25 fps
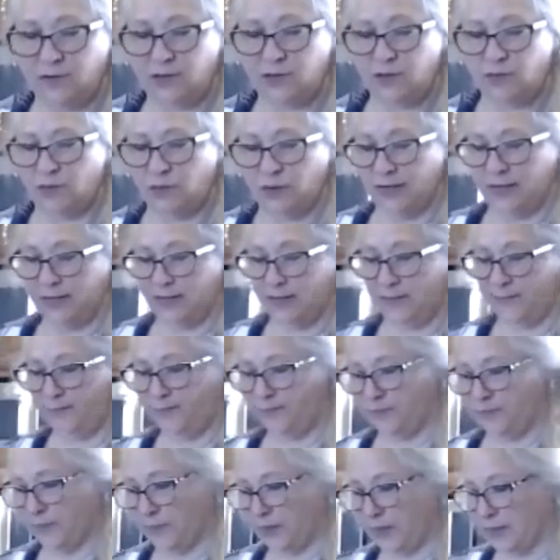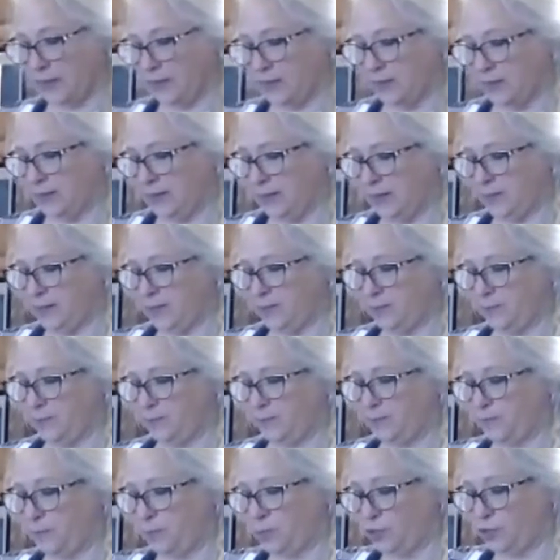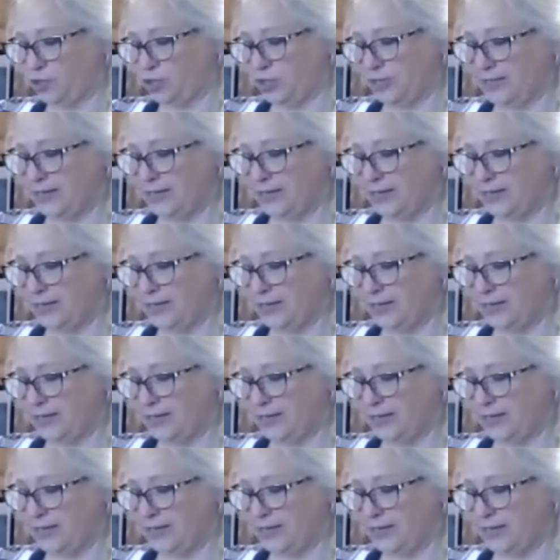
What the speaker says: want to kind of push it